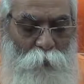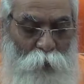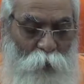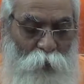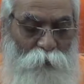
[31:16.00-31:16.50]

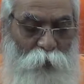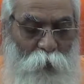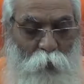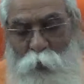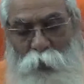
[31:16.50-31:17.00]
Because
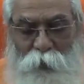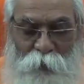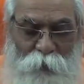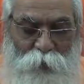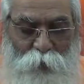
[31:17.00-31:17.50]
who can
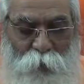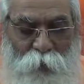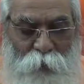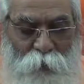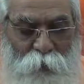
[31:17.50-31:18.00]
destroy?
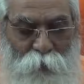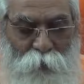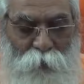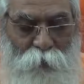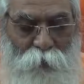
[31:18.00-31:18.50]

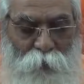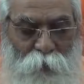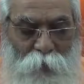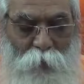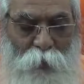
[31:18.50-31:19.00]

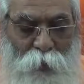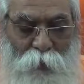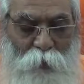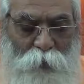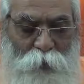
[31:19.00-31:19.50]
You
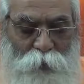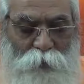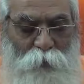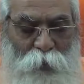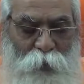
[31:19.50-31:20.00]
cannot
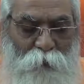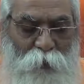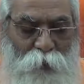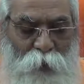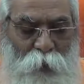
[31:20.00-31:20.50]
destroy
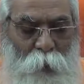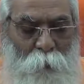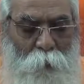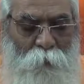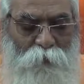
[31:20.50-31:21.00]
even the
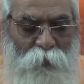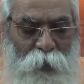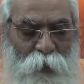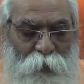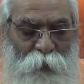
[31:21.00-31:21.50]

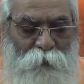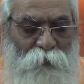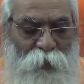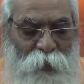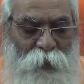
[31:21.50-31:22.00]
sky.
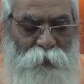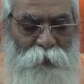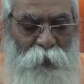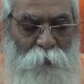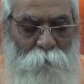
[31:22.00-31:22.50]
Sky
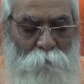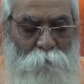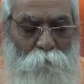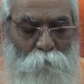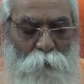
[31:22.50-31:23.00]
is the
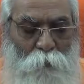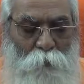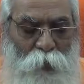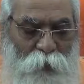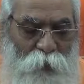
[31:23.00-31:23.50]

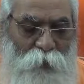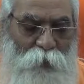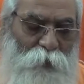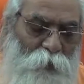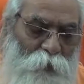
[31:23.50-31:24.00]

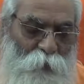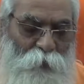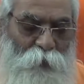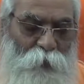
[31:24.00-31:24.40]
material thing.